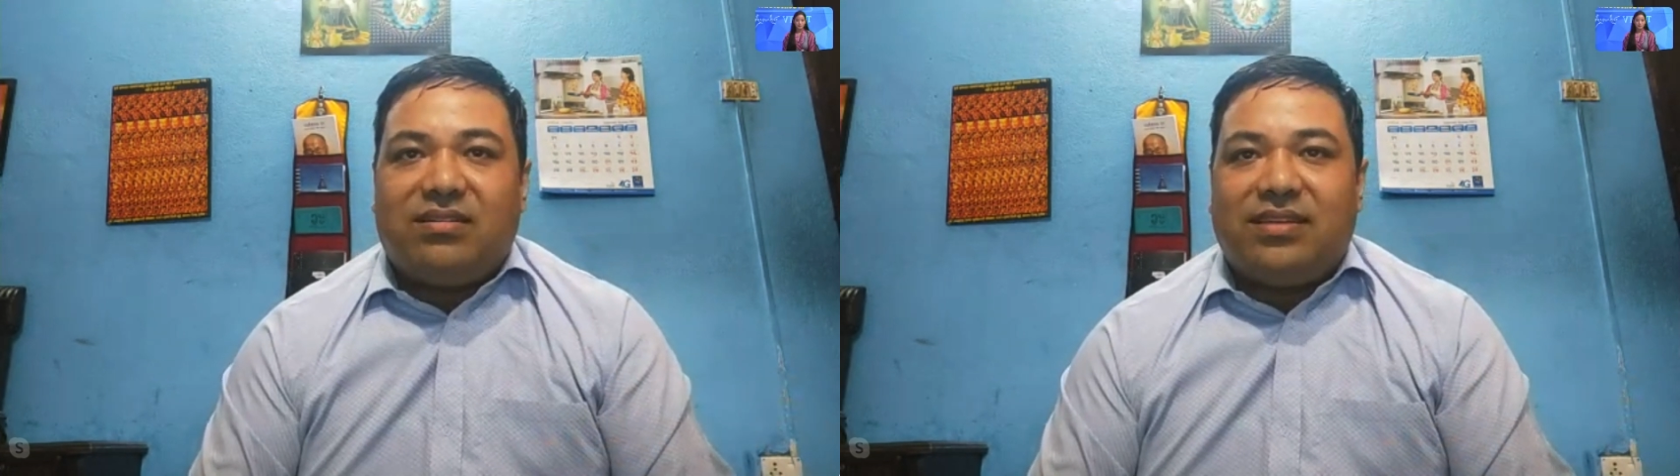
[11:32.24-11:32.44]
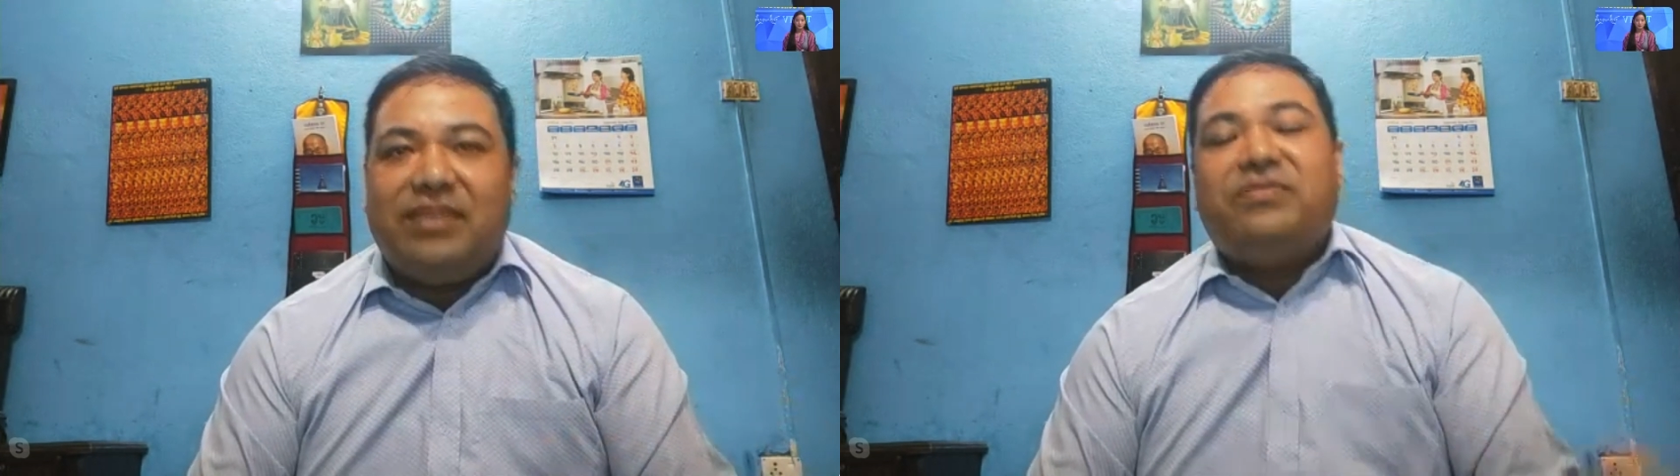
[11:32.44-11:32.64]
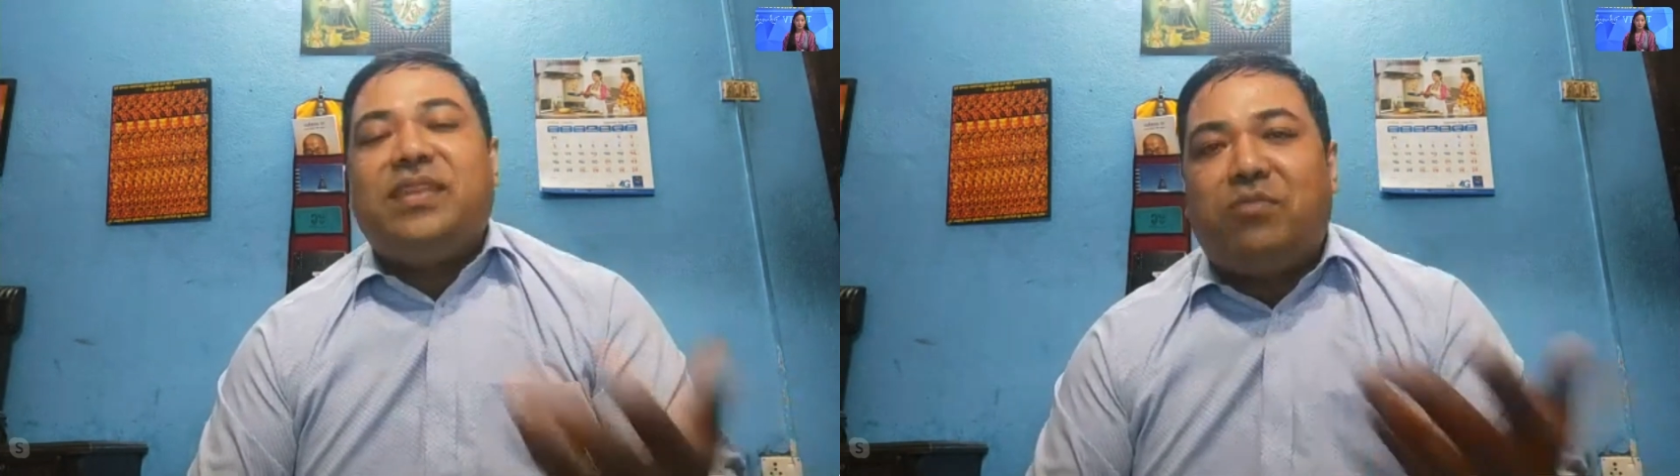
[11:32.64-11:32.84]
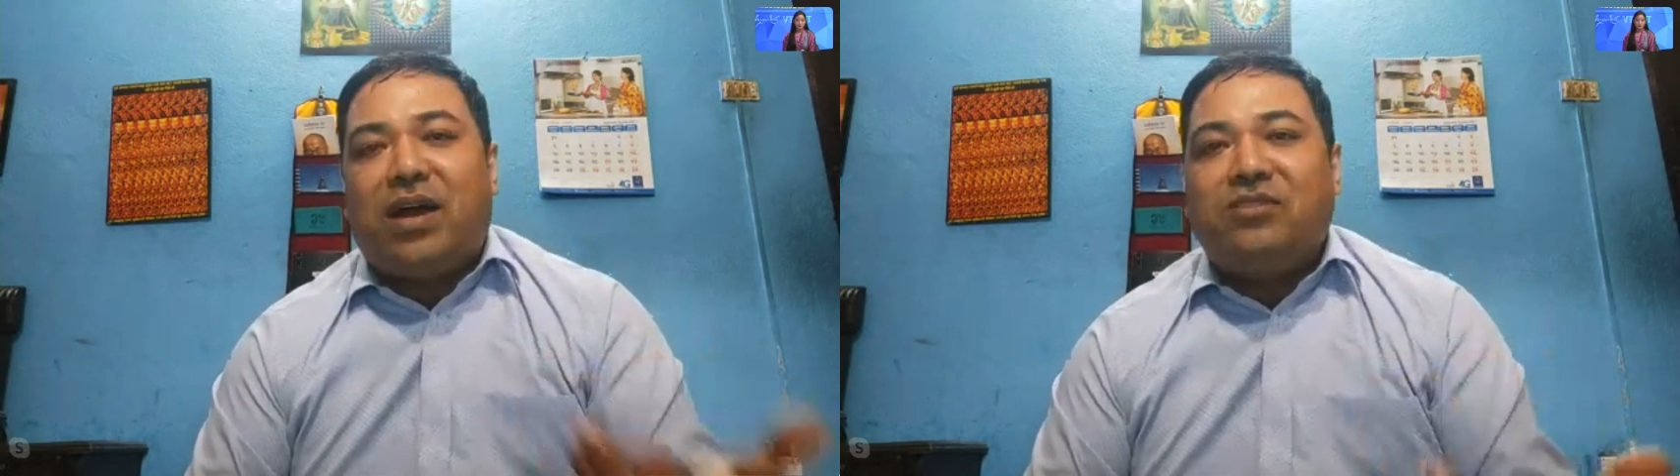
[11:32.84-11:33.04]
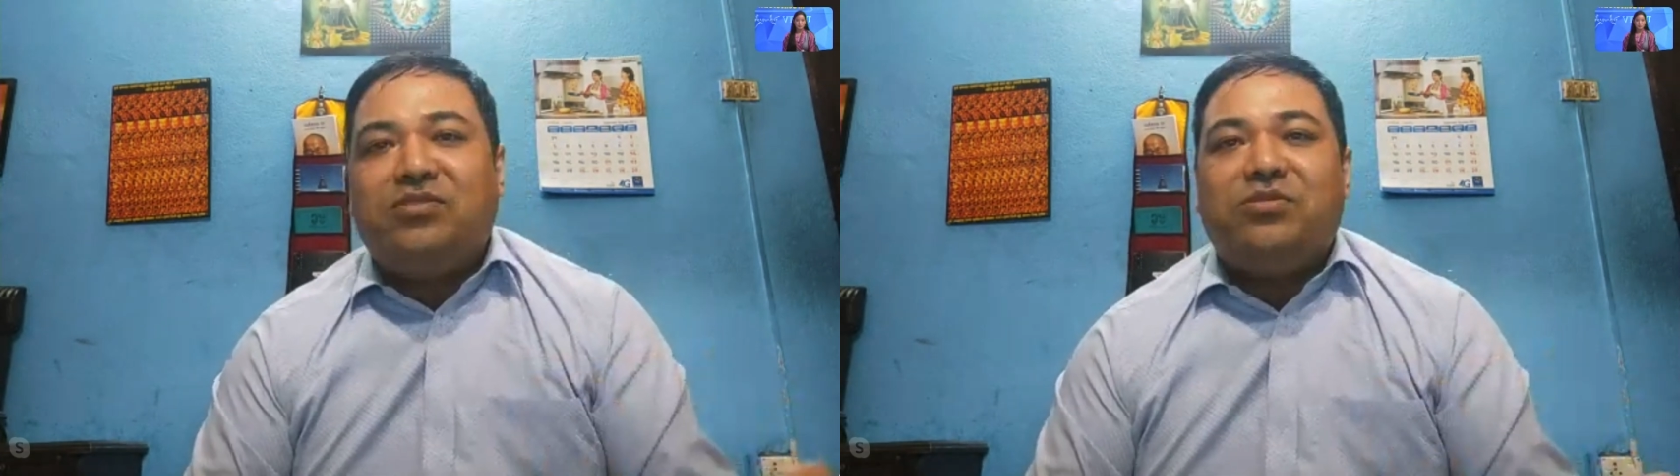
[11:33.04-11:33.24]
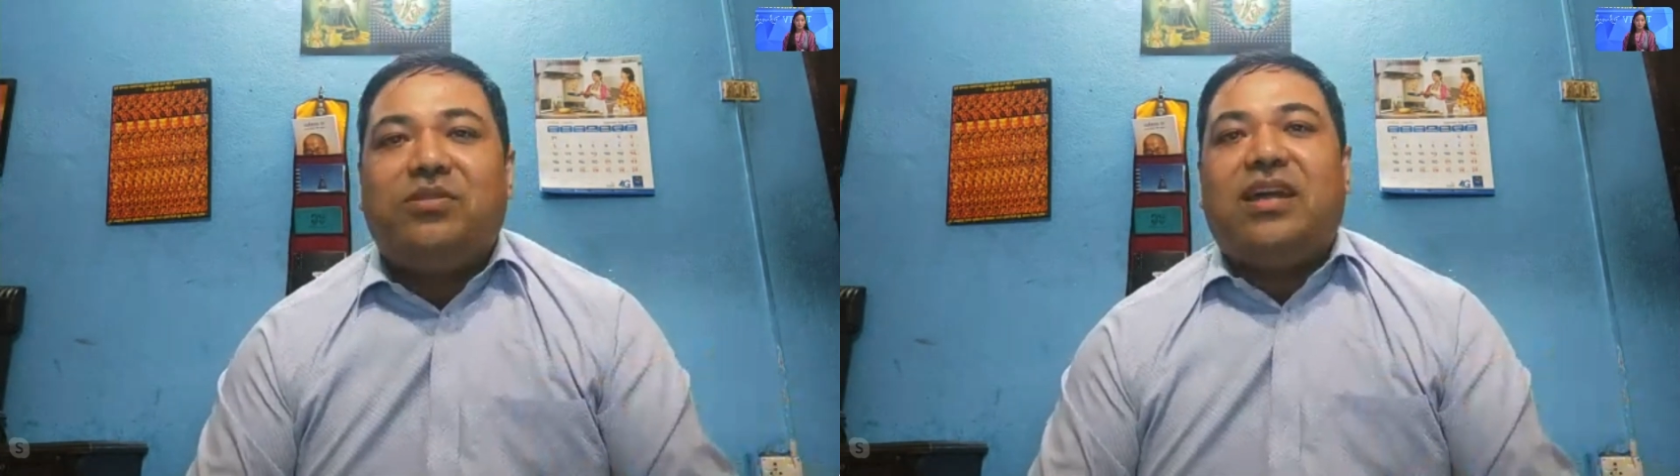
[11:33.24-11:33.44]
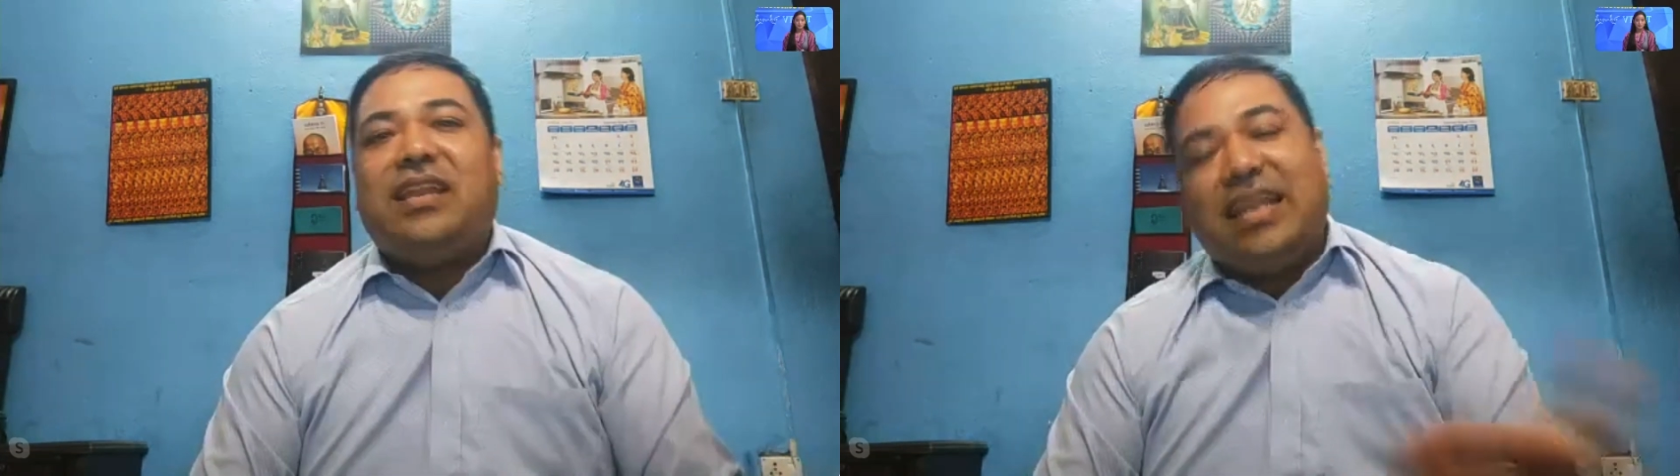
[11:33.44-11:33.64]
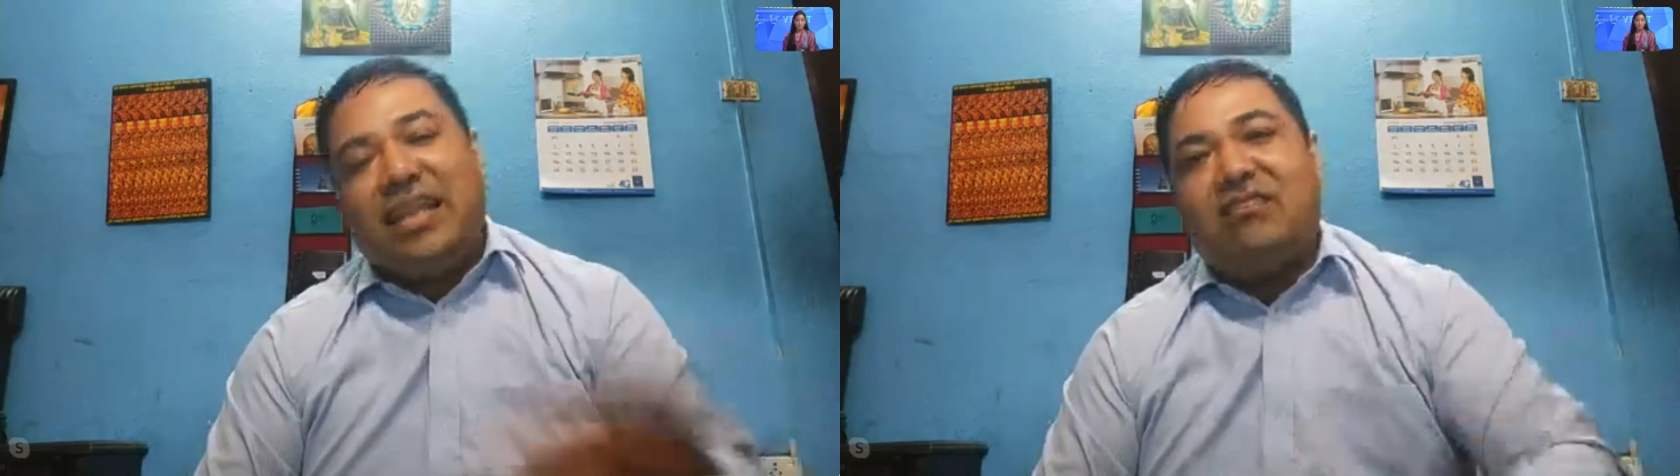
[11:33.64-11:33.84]
If they want to do
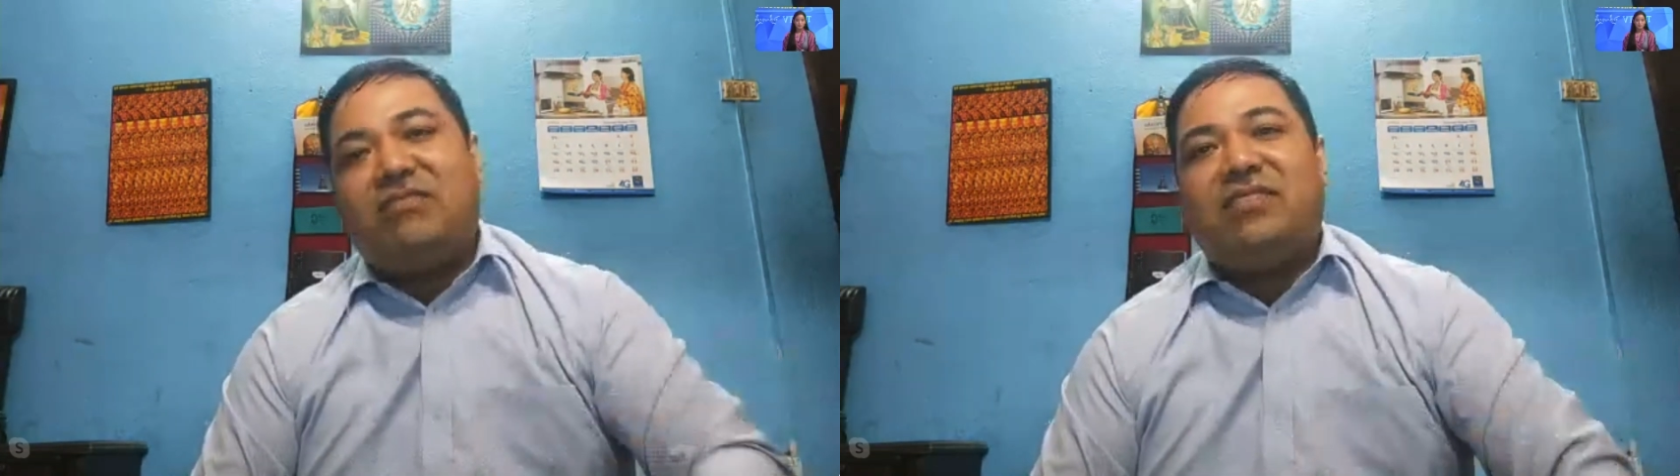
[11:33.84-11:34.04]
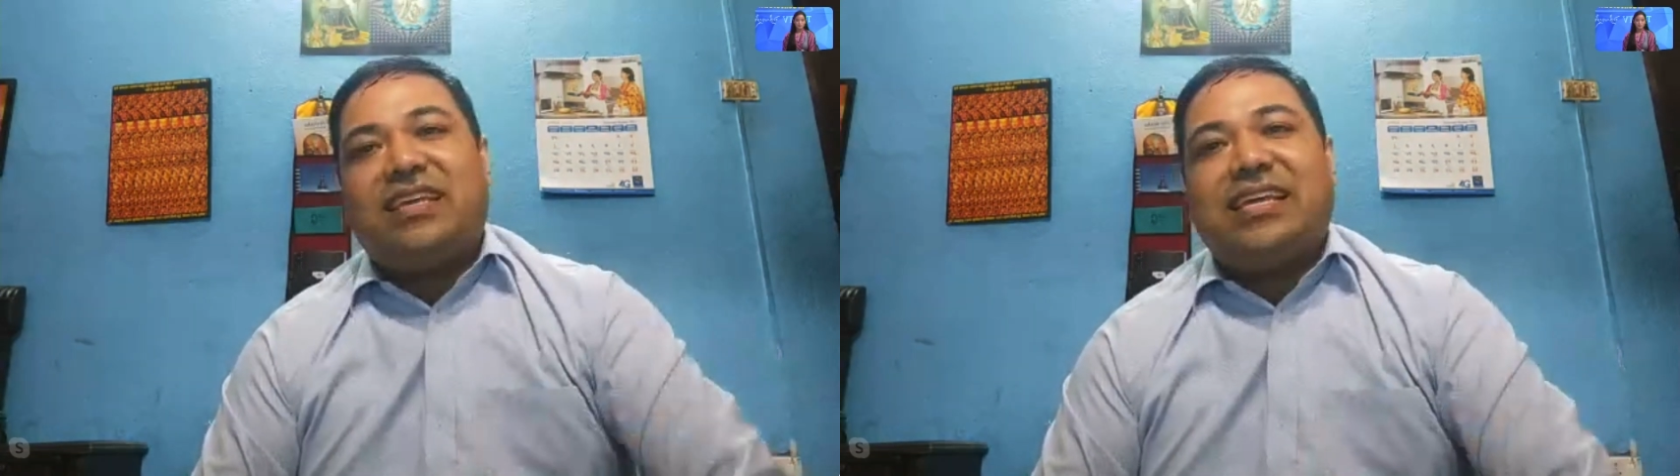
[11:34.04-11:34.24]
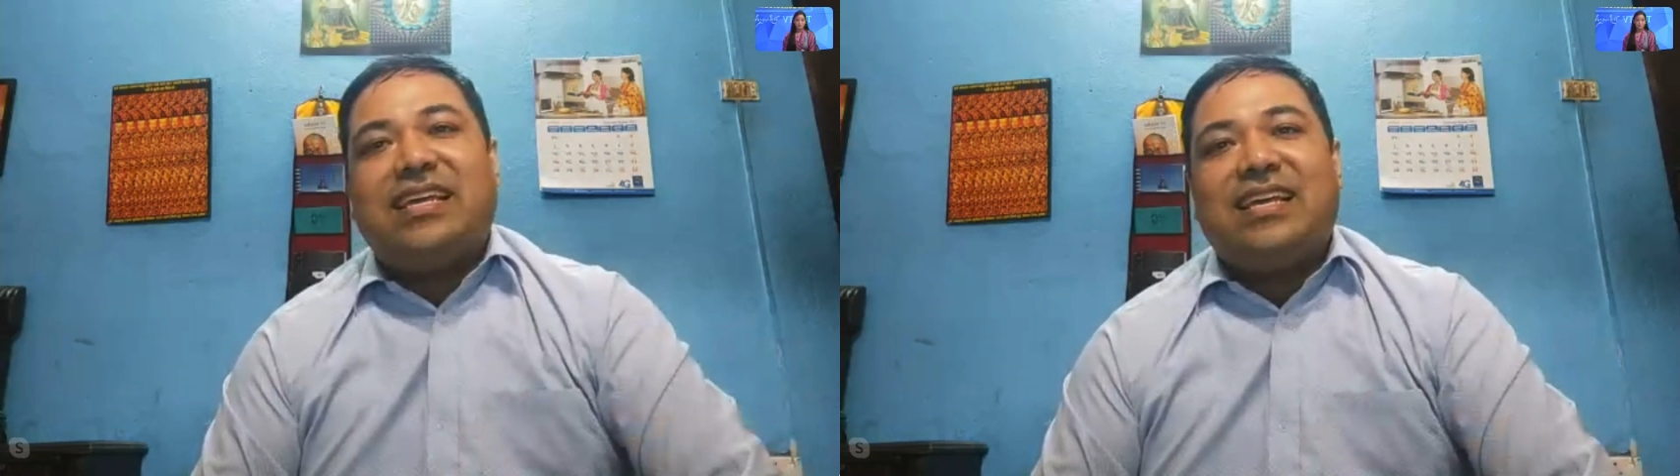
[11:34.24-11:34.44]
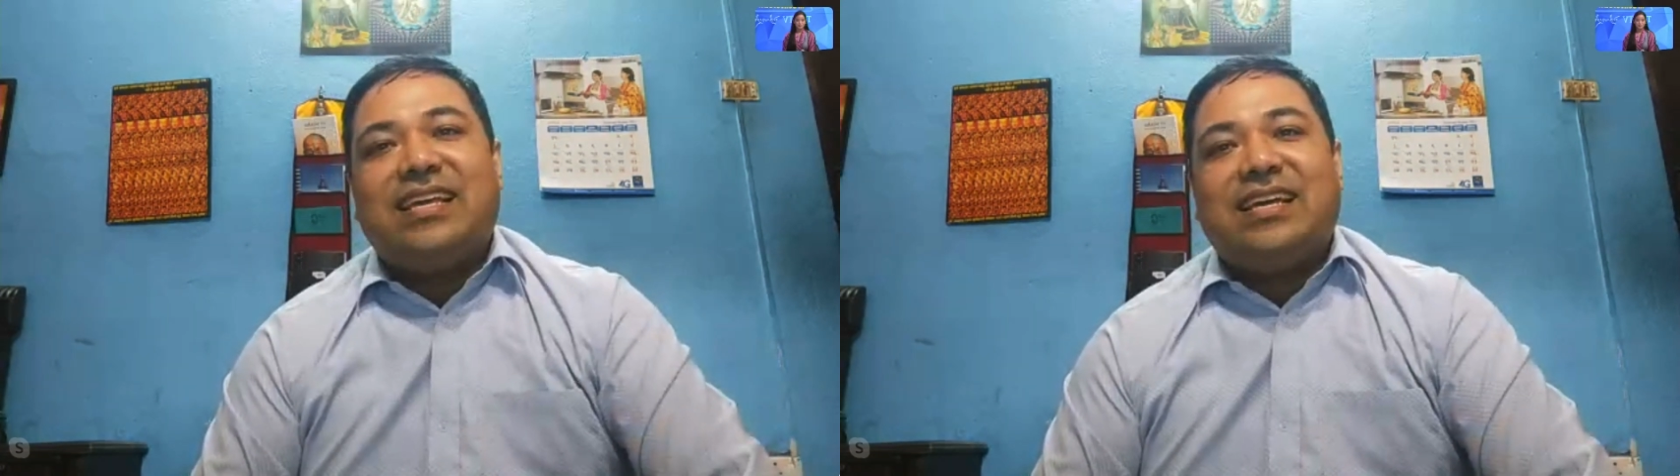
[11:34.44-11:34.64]
any other thing,